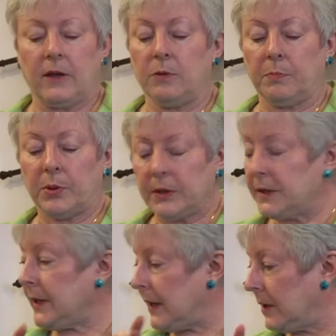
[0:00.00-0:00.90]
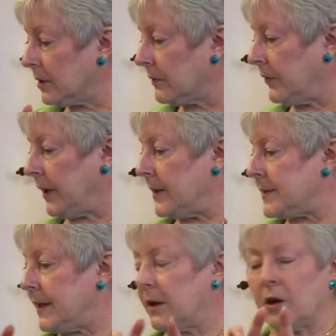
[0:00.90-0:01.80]
You put the
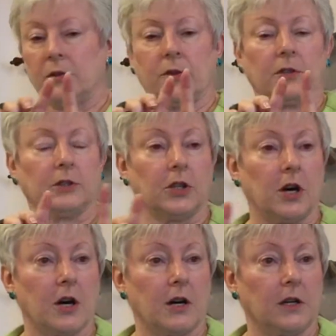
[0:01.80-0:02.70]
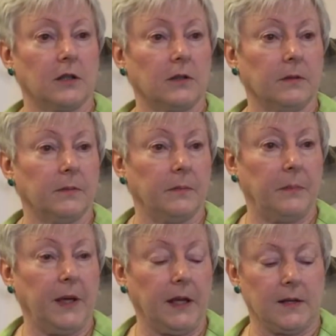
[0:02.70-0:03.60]
interfacing on the long
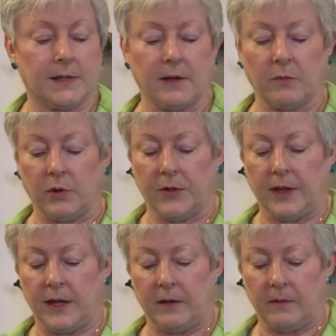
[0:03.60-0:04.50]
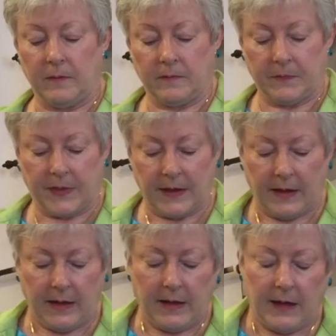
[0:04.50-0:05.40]
piece that will then,
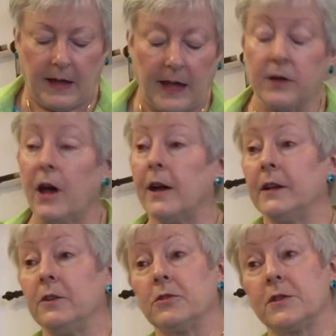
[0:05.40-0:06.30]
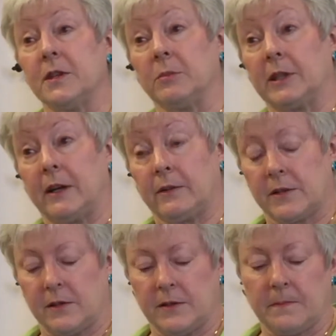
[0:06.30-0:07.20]
and not in your seam
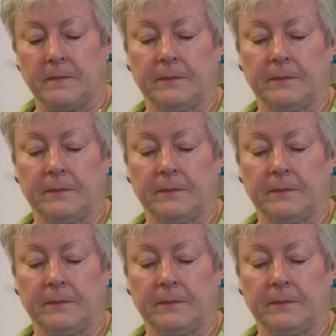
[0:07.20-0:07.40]
allowances,